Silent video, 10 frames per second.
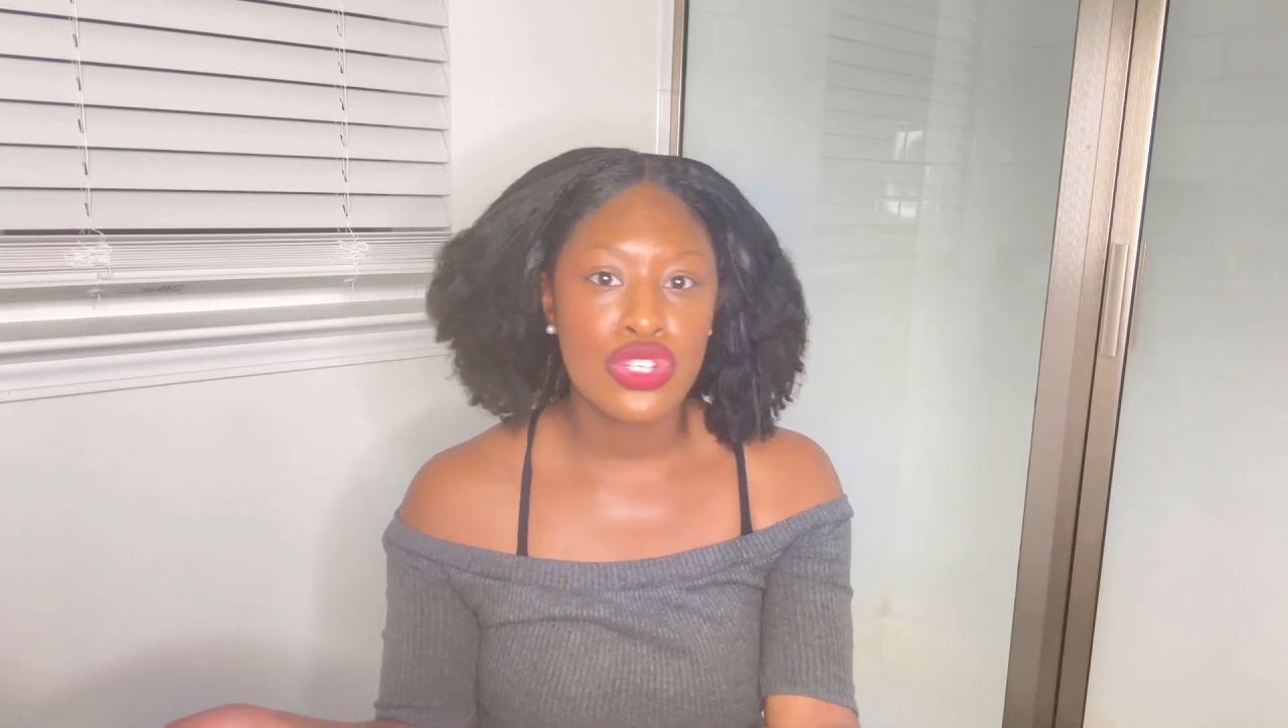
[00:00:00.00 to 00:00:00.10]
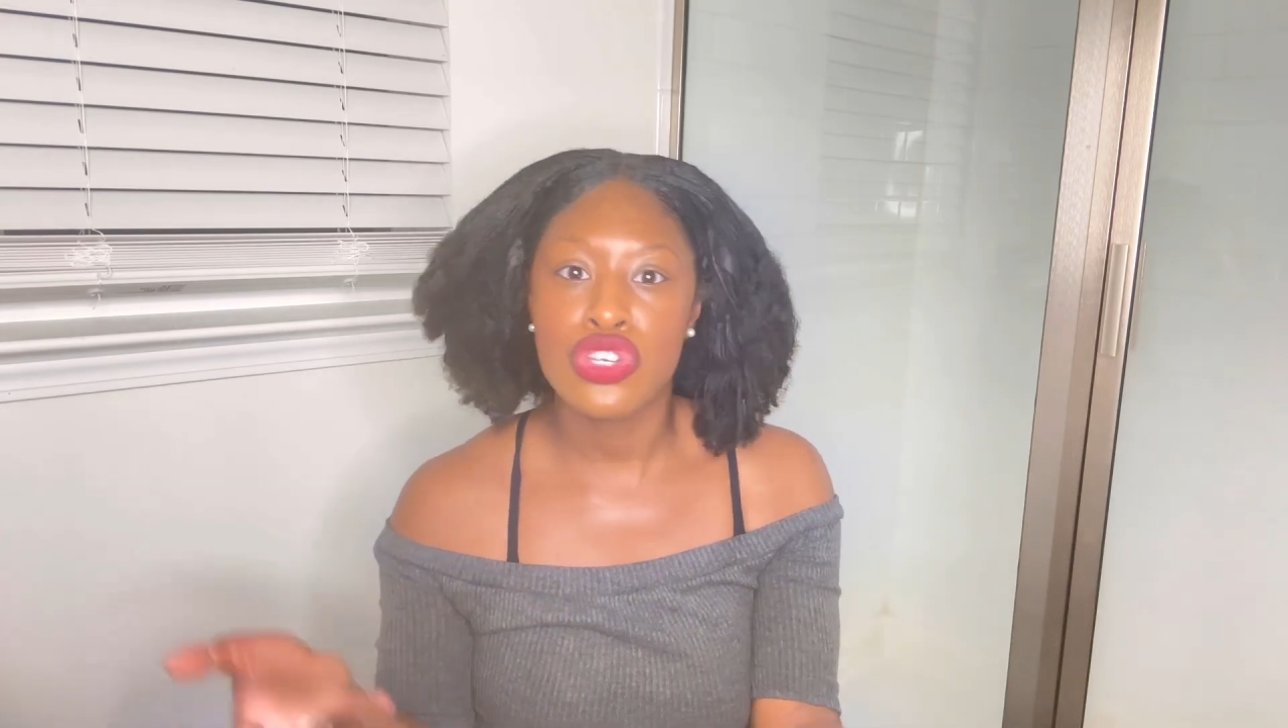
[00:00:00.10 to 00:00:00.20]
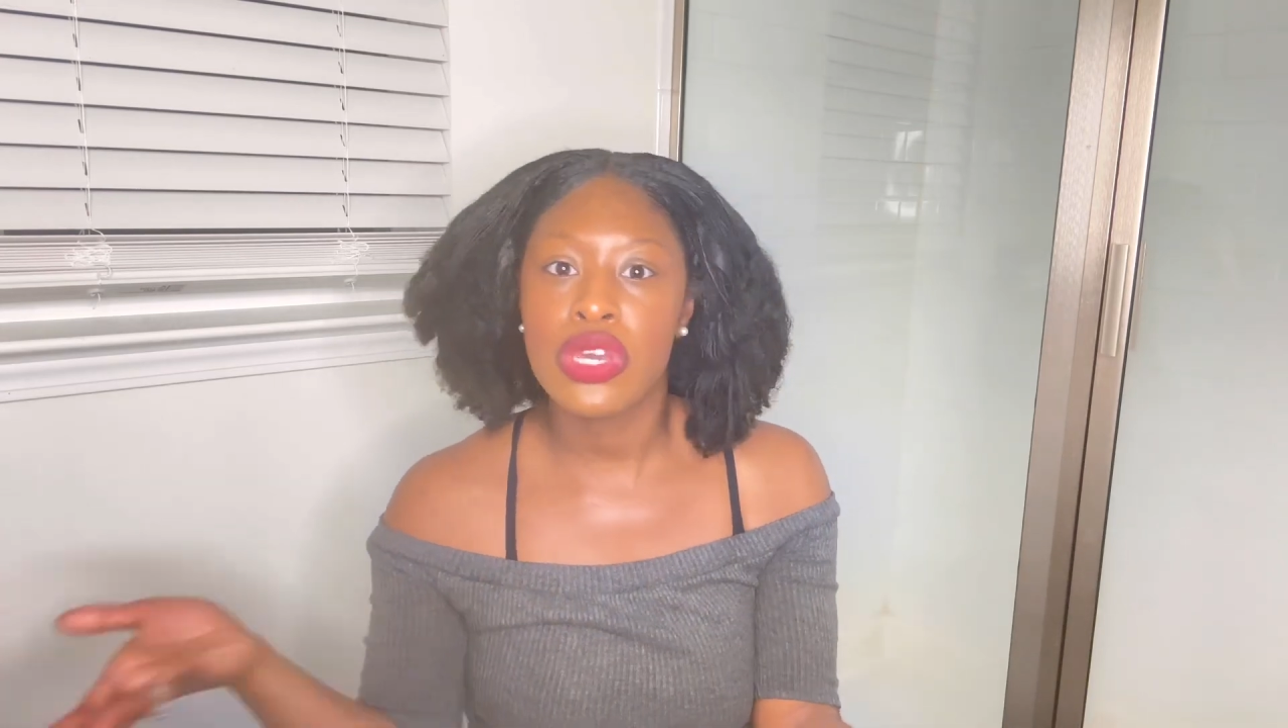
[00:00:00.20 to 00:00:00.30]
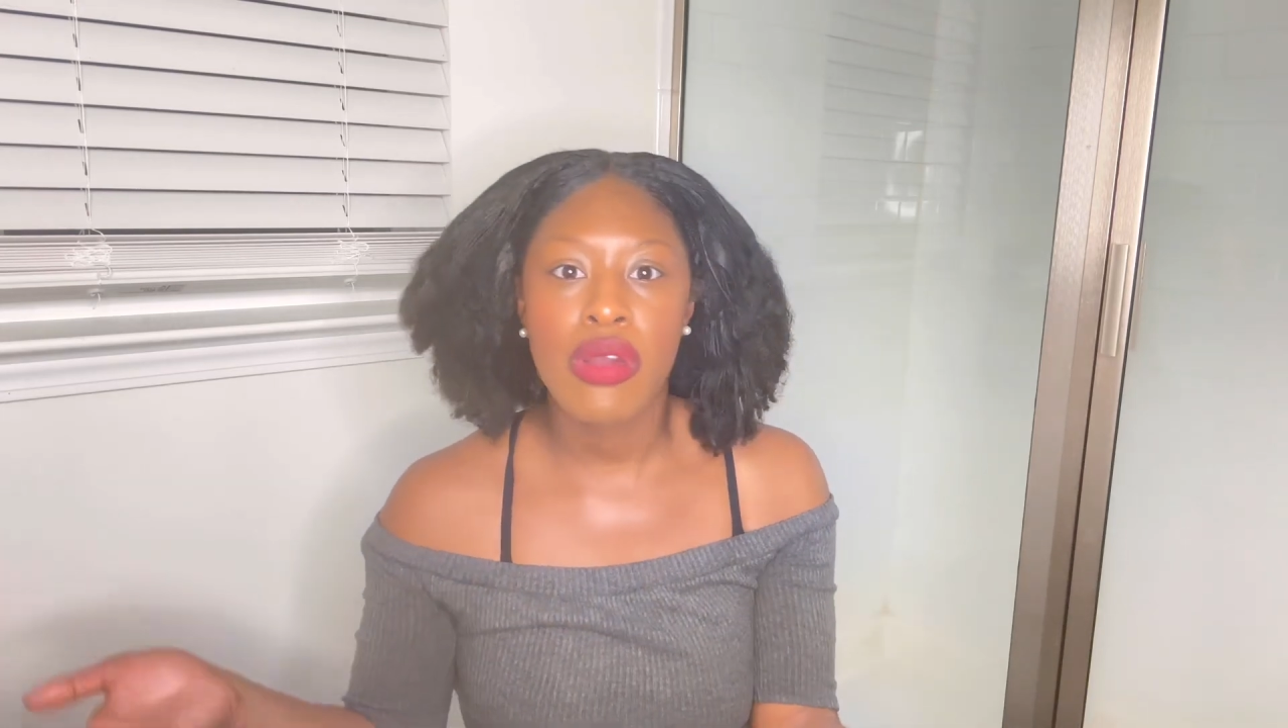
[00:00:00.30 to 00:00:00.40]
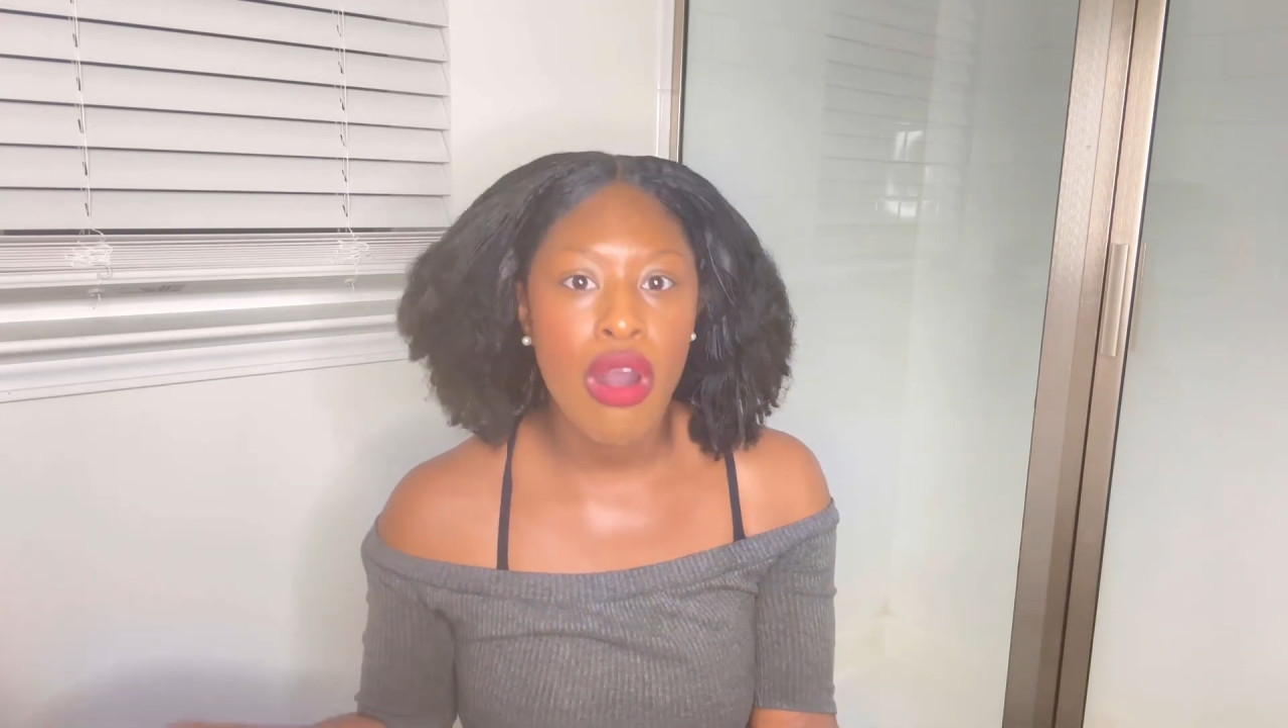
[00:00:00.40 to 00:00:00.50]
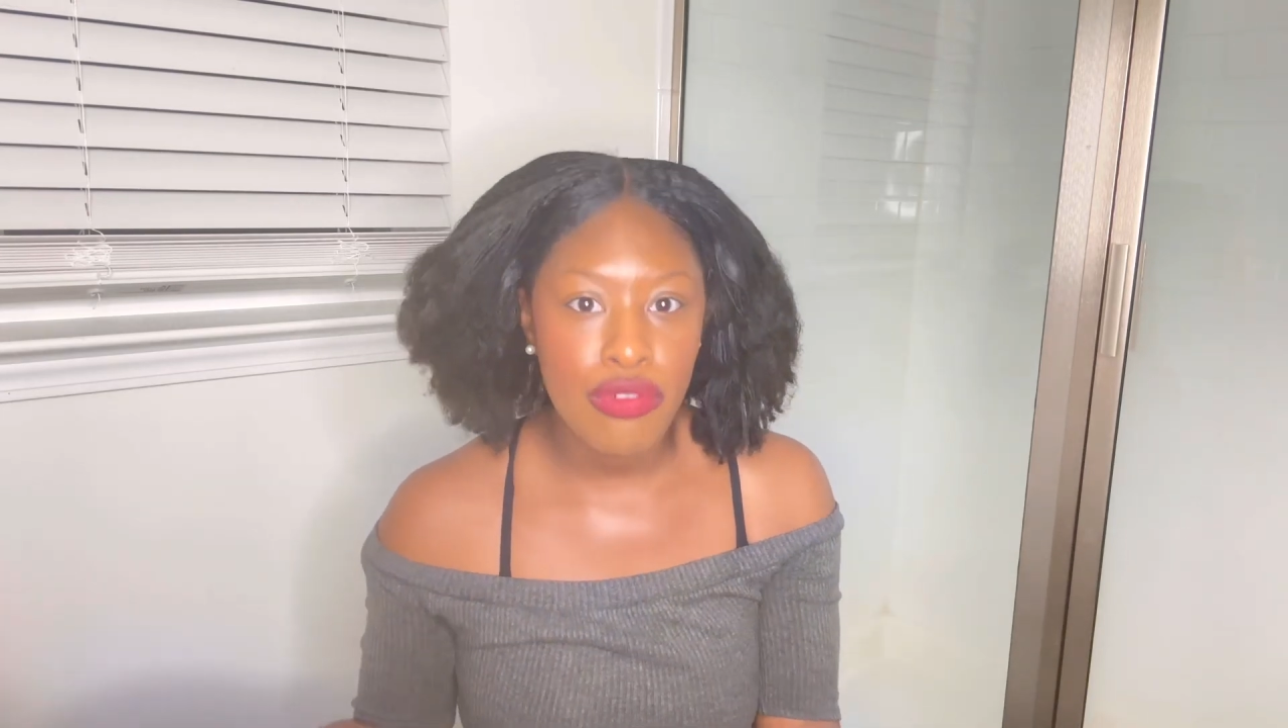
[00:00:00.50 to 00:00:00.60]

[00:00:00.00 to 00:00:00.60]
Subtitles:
New Year off